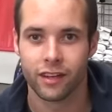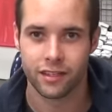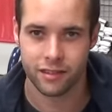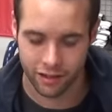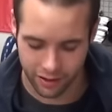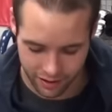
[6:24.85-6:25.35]
I
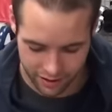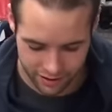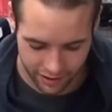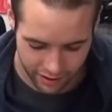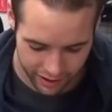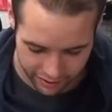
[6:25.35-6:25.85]
saw these,
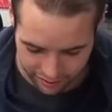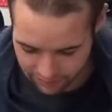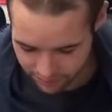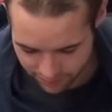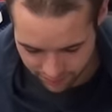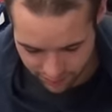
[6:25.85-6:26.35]
I liked
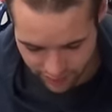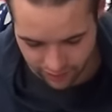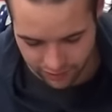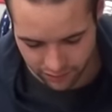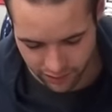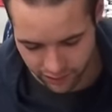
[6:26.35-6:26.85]
them. But
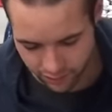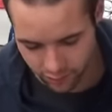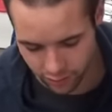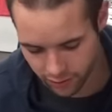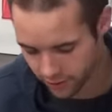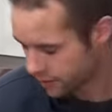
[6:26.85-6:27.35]
it's very
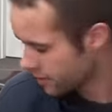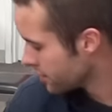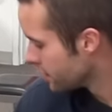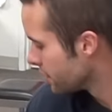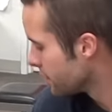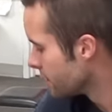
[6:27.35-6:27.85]
important
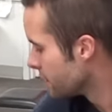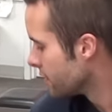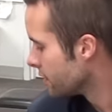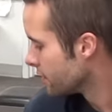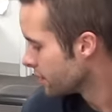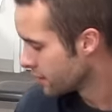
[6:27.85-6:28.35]

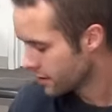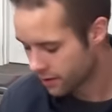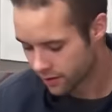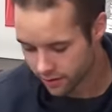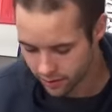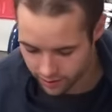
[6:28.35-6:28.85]

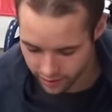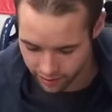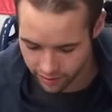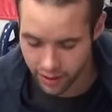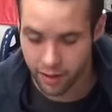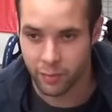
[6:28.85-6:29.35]
that
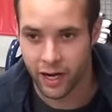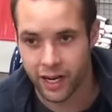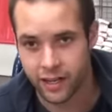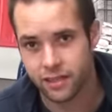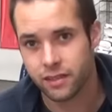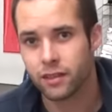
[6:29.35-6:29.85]
you're not
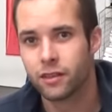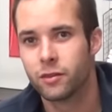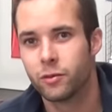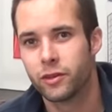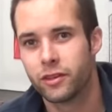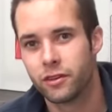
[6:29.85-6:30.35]
biased
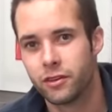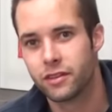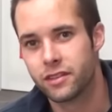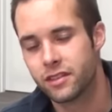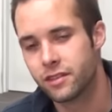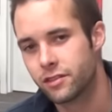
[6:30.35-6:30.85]
with your
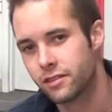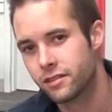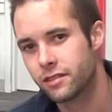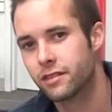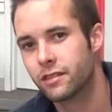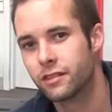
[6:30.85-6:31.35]

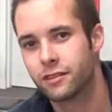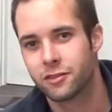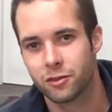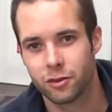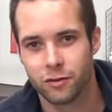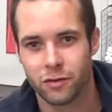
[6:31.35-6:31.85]
decisions.
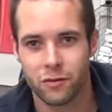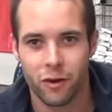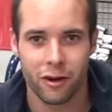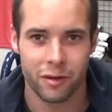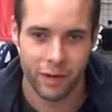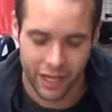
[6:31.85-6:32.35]
So if you've
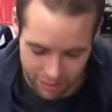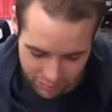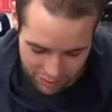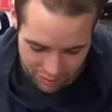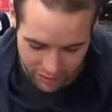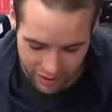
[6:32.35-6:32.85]
already made up
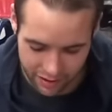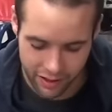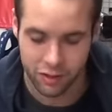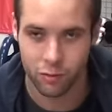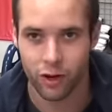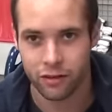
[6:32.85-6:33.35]
in your mind
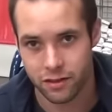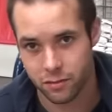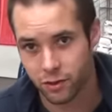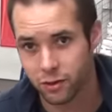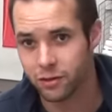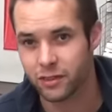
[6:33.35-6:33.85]
that you want this
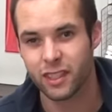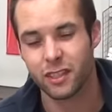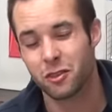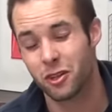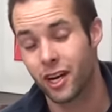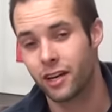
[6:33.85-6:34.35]
boot and then
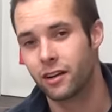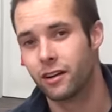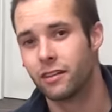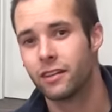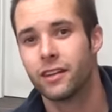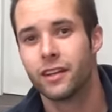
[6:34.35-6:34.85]
you try it
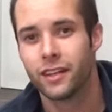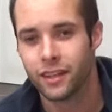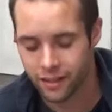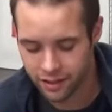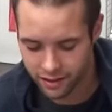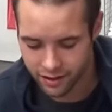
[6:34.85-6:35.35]
on
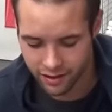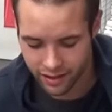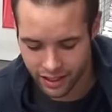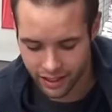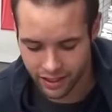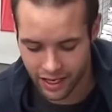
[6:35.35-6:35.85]

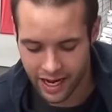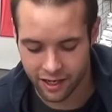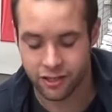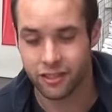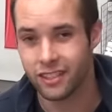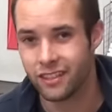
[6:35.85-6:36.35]
and it
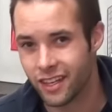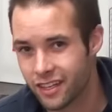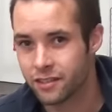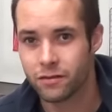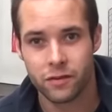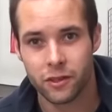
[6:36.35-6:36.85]
actually
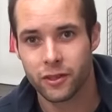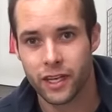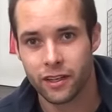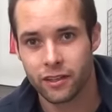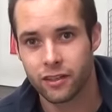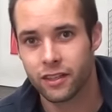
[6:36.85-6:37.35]
doesn't feel
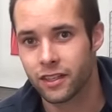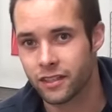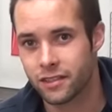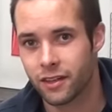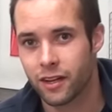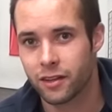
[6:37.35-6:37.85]
that good and
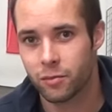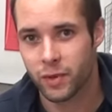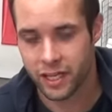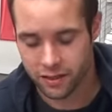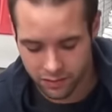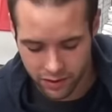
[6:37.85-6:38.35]
it's not the
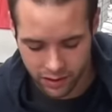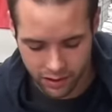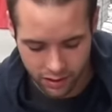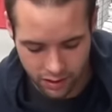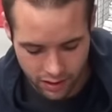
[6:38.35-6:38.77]
best fit,